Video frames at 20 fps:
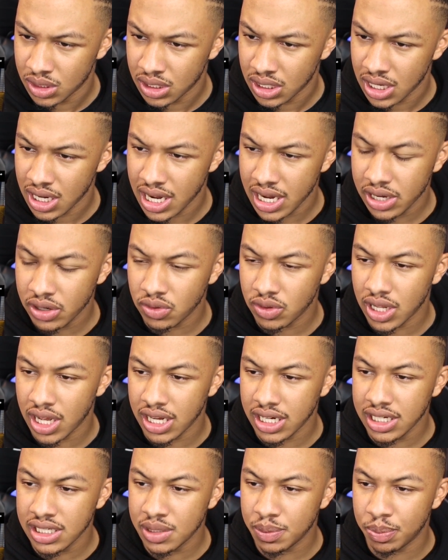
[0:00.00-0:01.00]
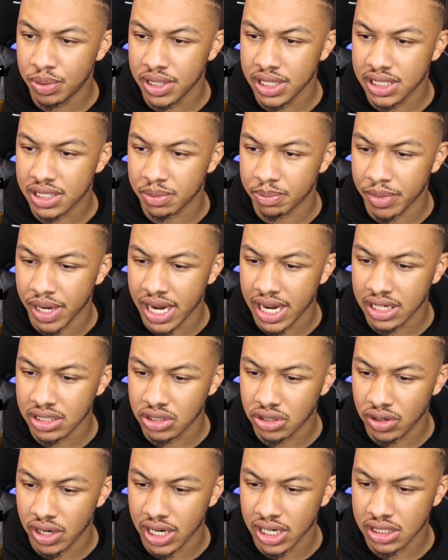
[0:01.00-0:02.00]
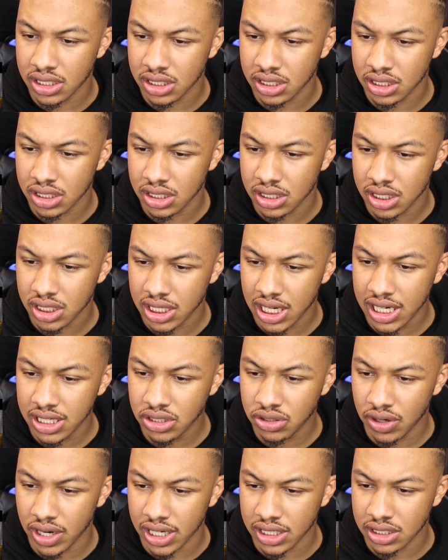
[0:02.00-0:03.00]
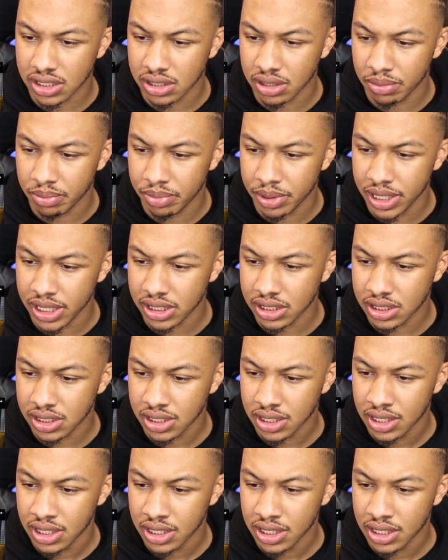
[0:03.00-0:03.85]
I ain't gonna lie, these police mad trash. They trash as a bitch.